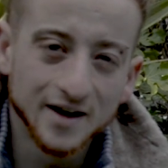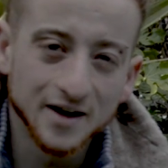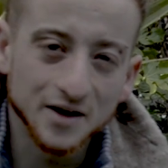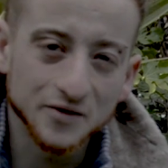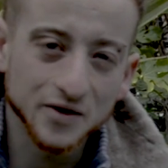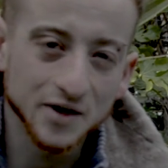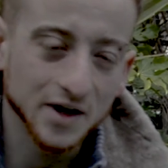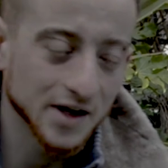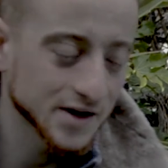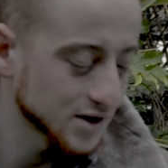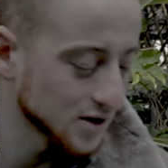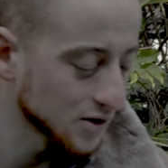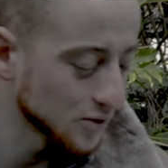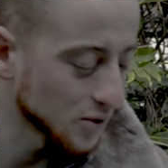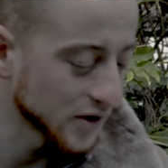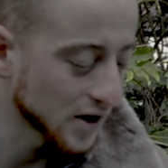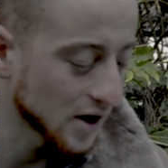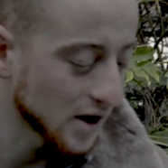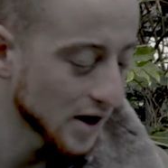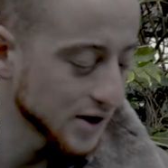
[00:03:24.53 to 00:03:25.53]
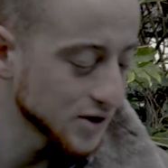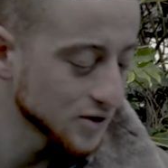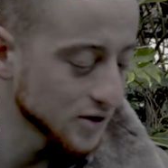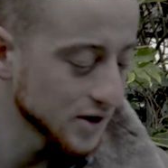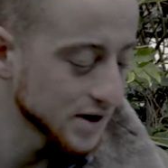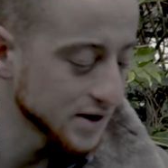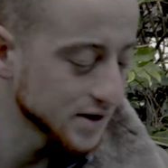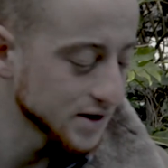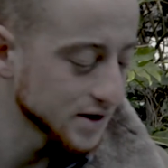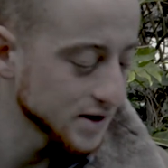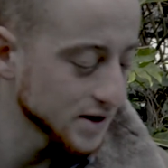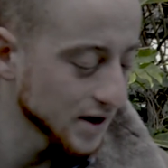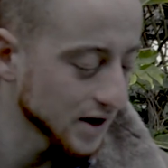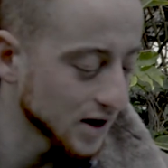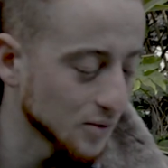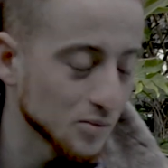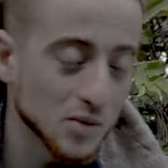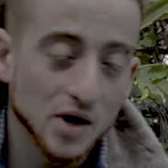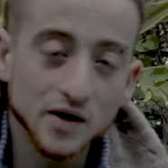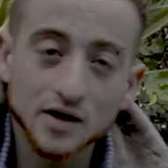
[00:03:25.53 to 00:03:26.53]
If you guys don't know what the Hydra is, it's
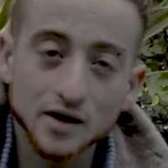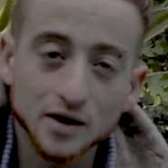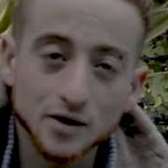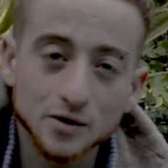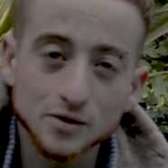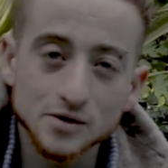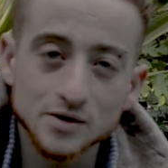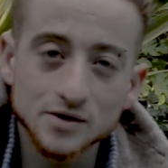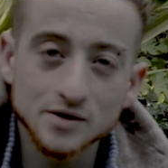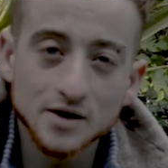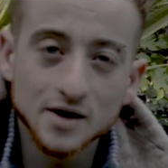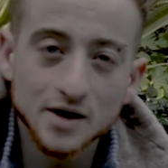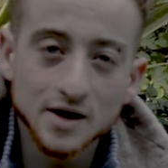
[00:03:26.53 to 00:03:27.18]
like a mythical,